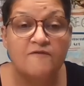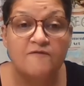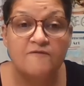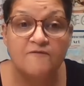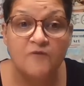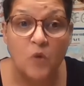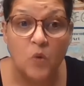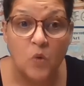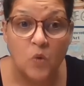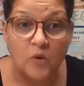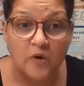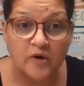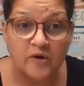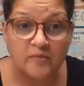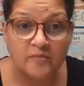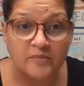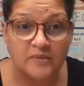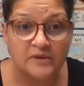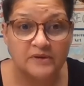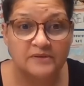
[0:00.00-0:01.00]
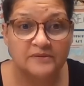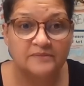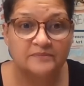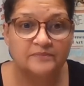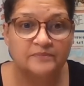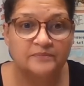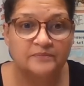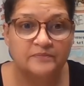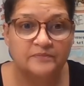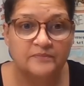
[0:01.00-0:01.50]
form,
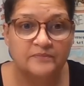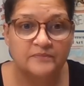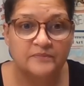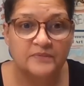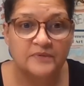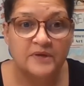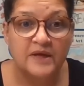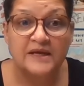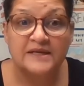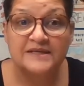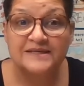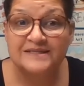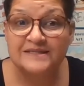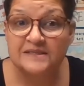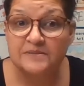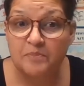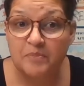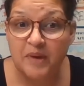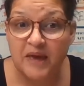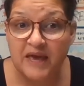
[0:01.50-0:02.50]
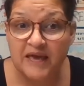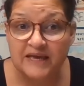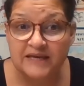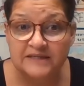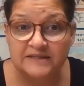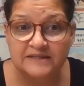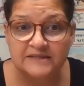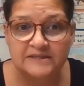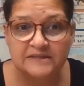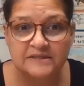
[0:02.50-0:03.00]

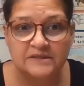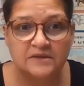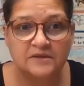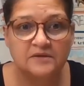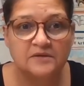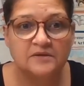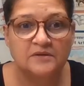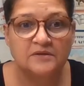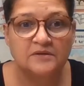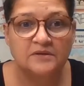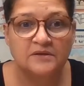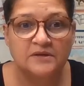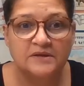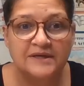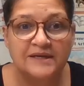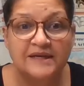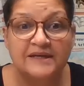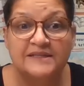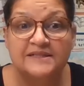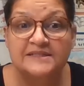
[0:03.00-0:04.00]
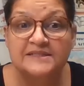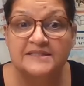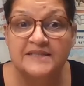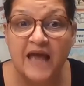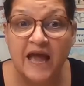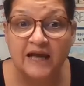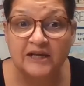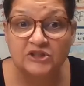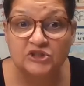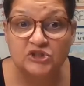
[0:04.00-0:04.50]
space,
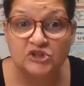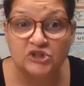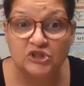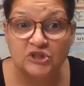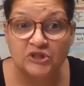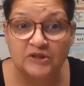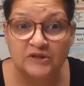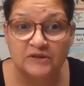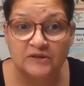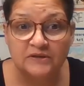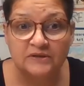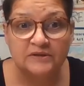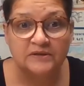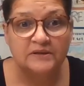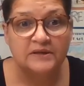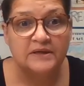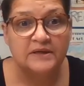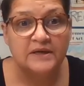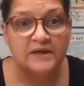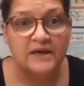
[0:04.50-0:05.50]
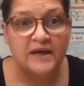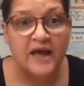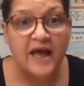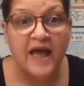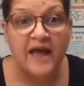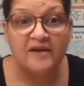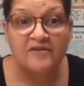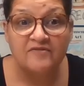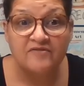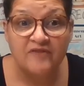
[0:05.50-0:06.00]
texture,
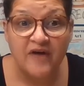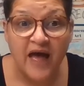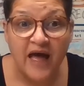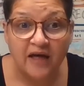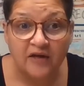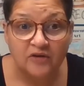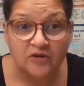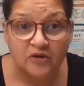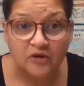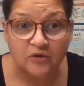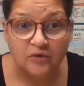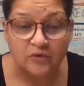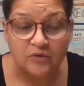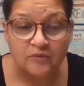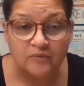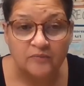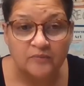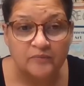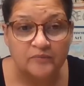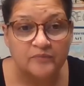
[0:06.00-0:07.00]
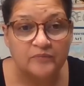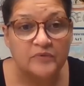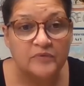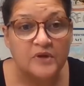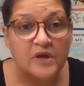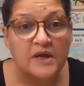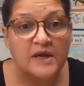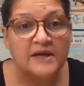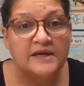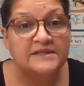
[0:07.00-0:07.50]
and value.
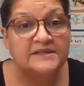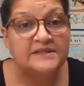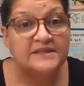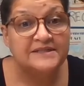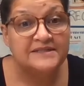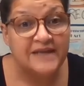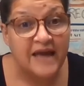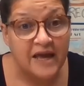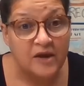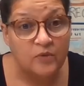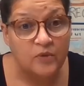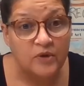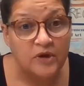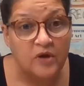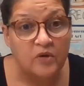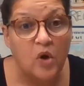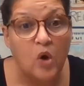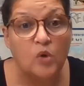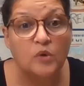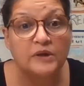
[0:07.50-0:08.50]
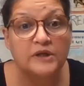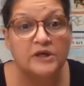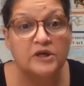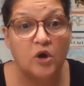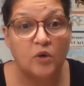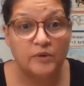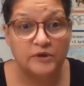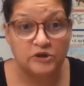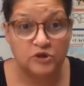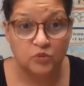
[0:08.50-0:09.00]
Today we are only
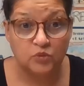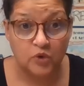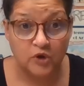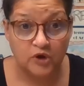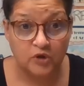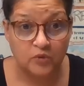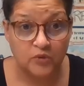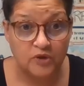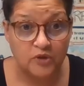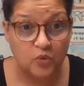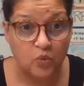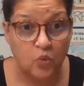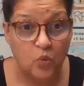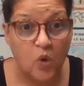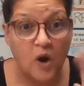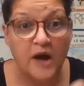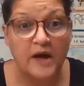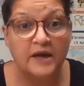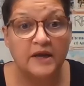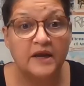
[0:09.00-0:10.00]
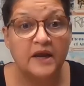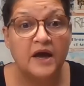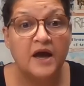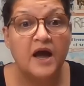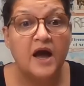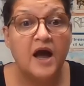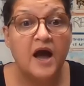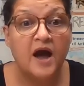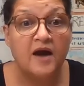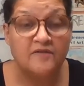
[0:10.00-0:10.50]
going to work with one
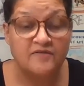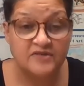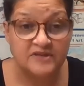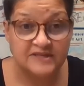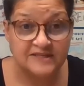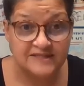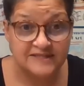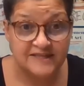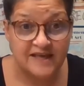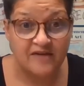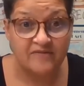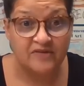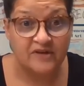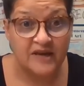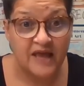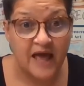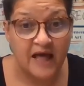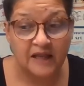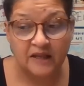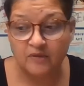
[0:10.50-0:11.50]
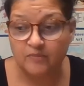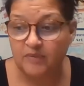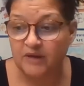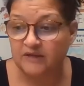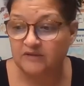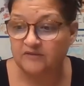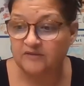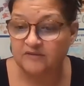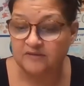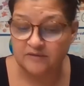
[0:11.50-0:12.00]
of the 7
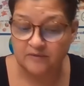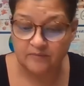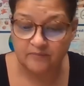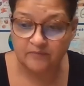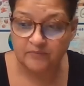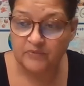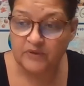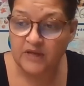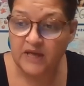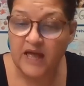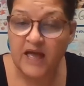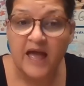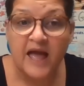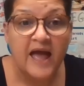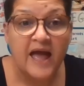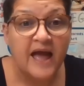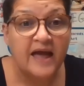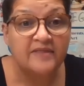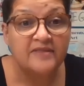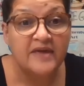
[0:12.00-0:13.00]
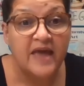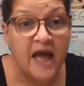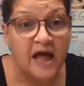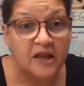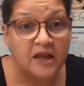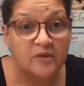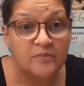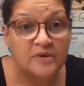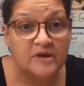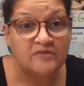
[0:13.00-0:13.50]
elements. And the
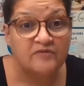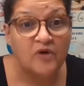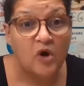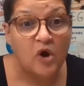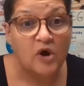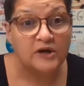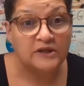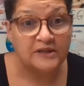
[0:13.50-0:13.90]
element of art